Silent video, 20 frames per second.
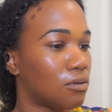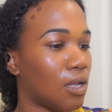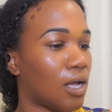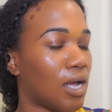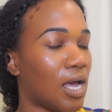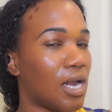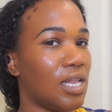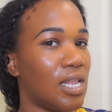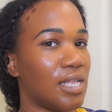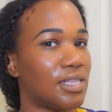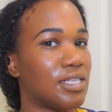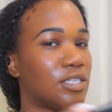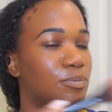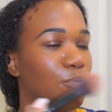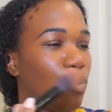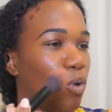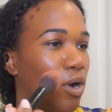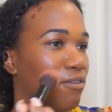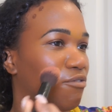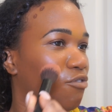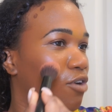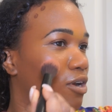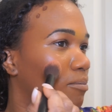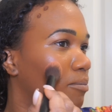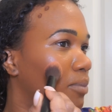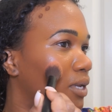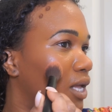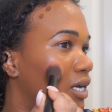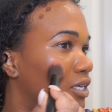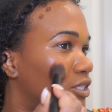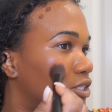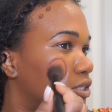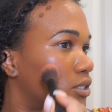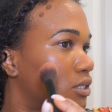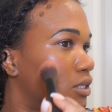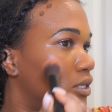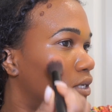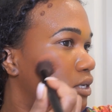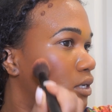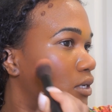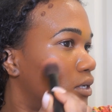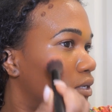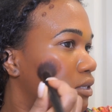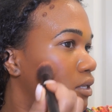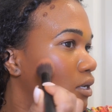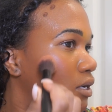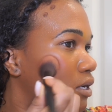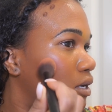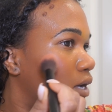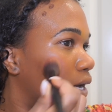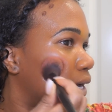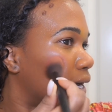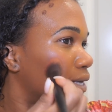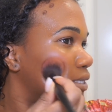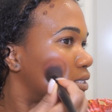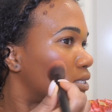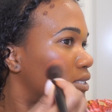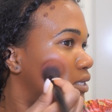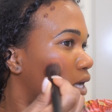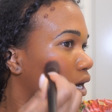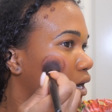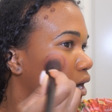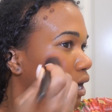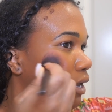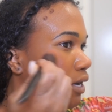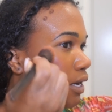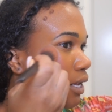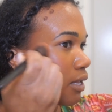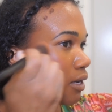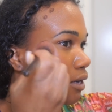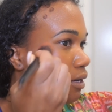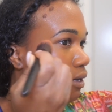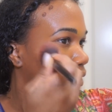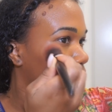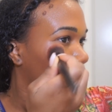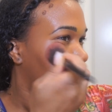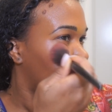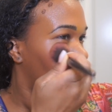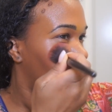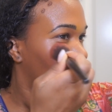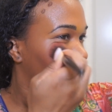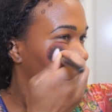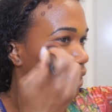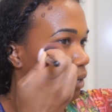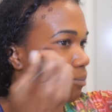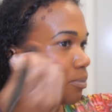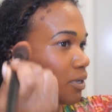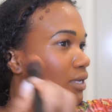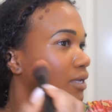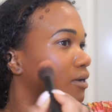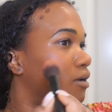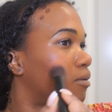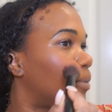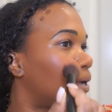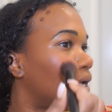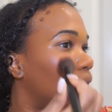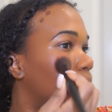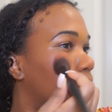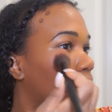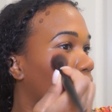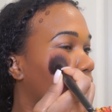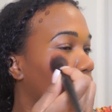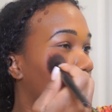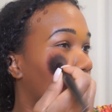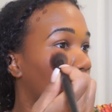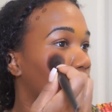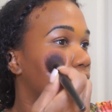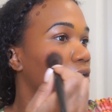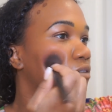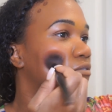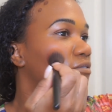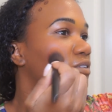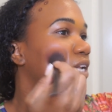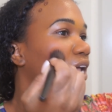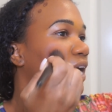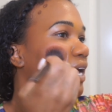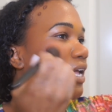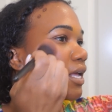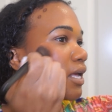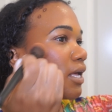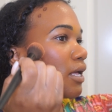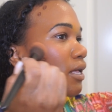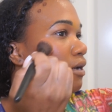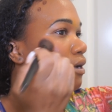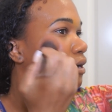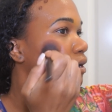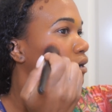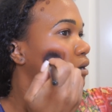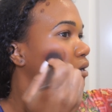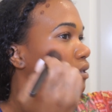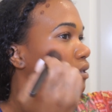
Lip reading: Kind of like this boyfriend blush. Look, I got stuck on it. Like, I'll bring it up a little bit, but I kind of like it